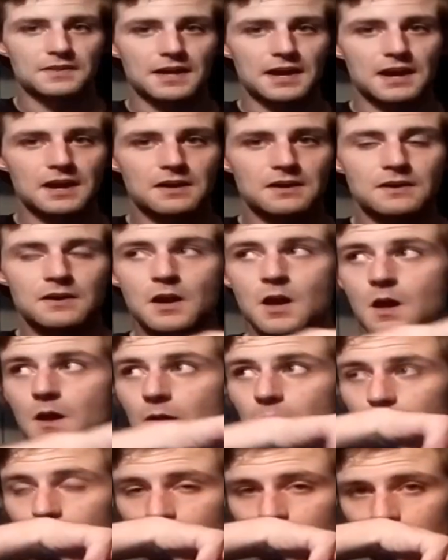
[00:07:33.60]
there.
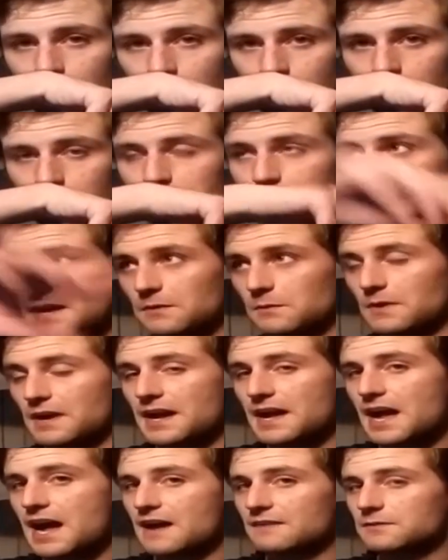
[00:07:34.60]
But where
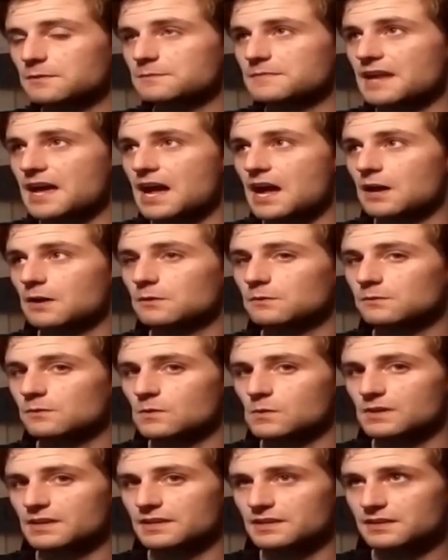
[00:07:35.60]
I have them now,
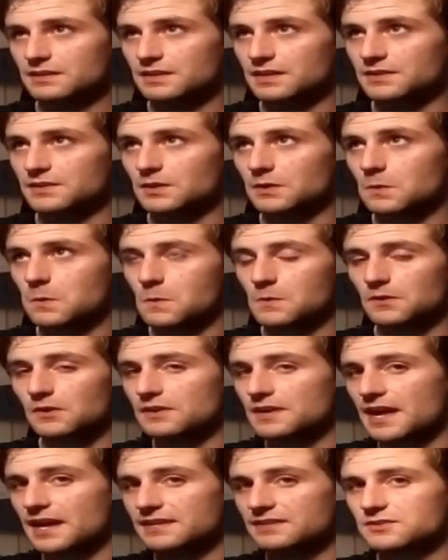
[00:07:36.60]
in the
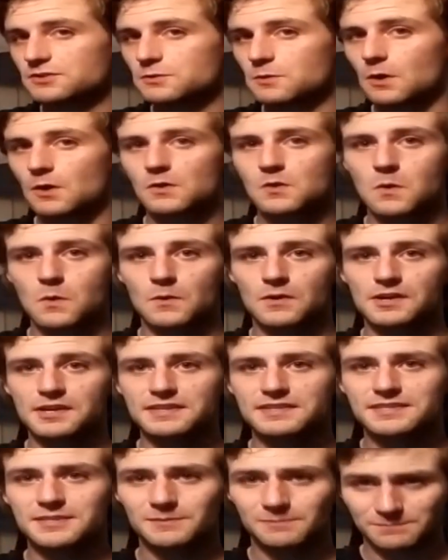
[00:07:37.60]
corner next to our
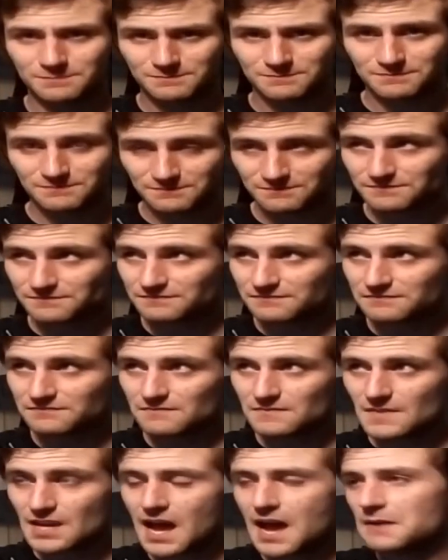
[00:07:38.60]
Corys,
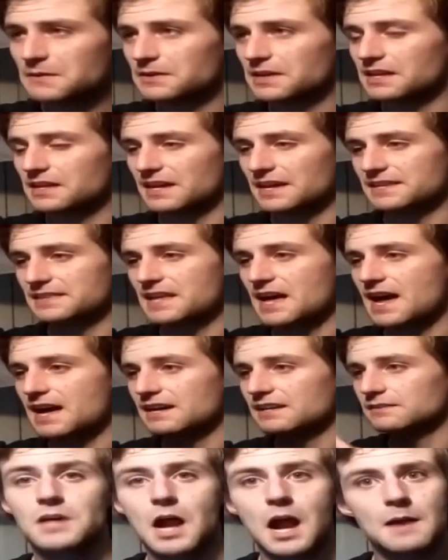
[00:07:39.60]
I really like
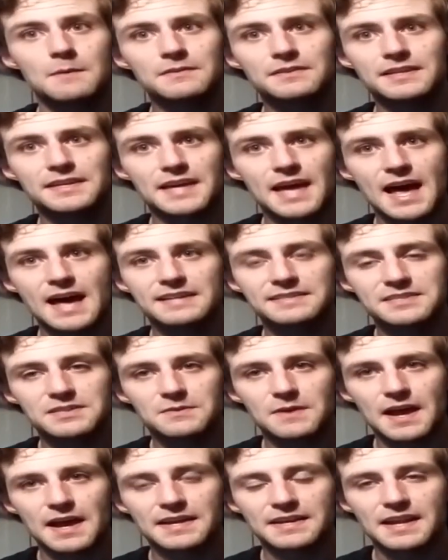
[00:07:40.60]
that. So I'm really gassy
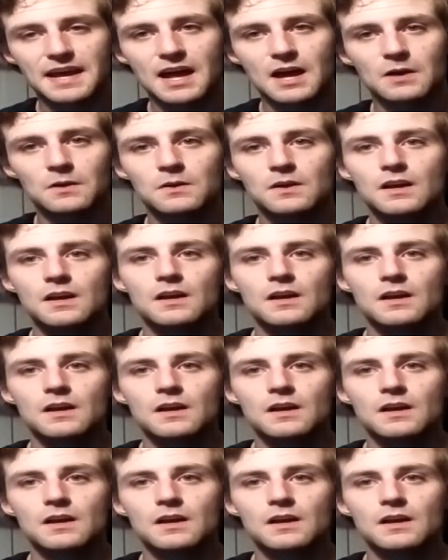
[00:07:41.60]
right now.